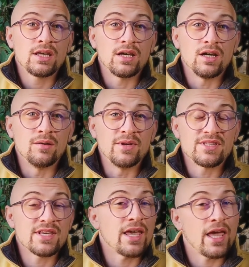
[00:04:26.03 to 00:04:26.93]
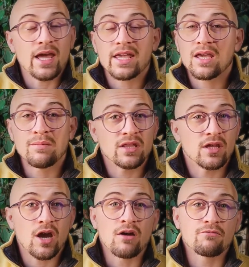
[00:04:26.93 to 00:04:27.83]
and say, hey, I can't make
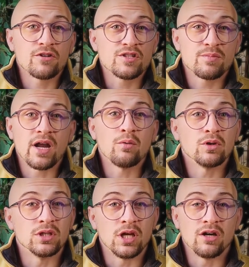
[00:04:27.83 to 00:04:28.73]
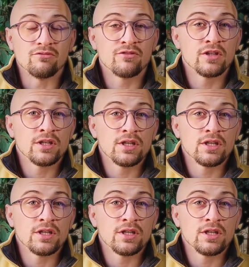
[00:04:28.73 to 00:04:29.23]
the conference, but I would love